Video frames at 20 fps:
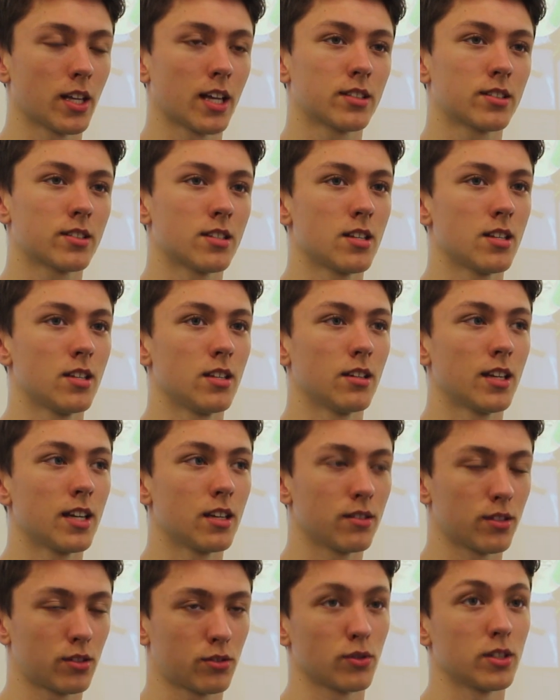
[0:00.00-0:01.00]
that's the
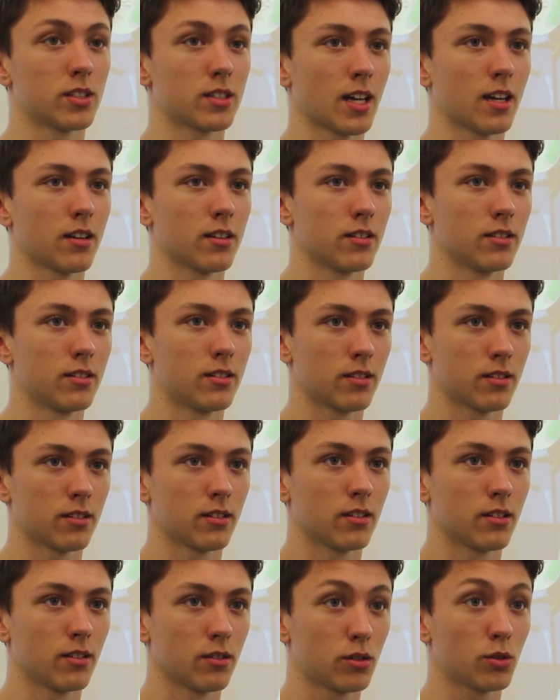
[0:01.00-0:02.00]
industry standard
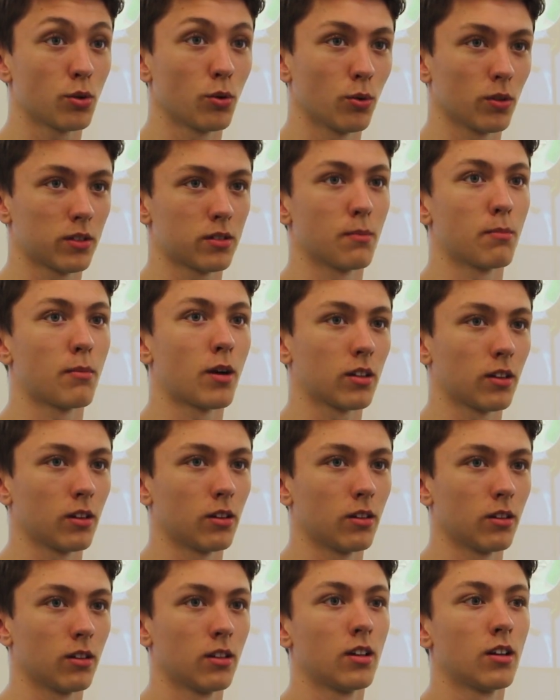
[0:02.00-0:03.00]
tool to
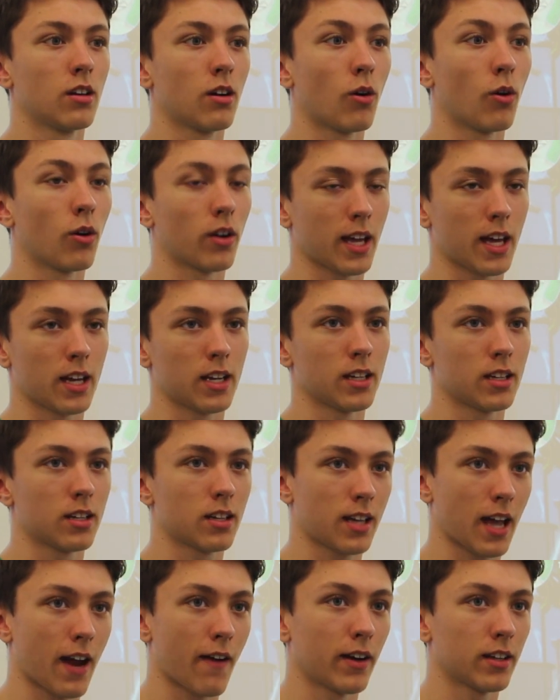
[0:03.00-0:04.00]
model organic
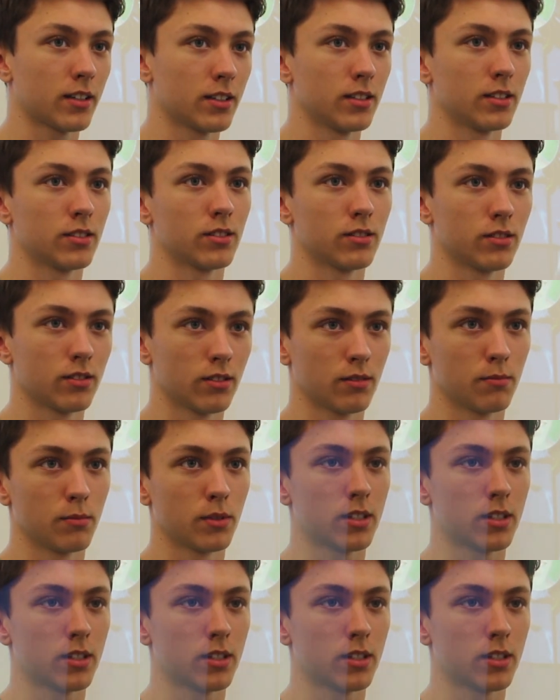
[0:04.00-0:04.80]
characters and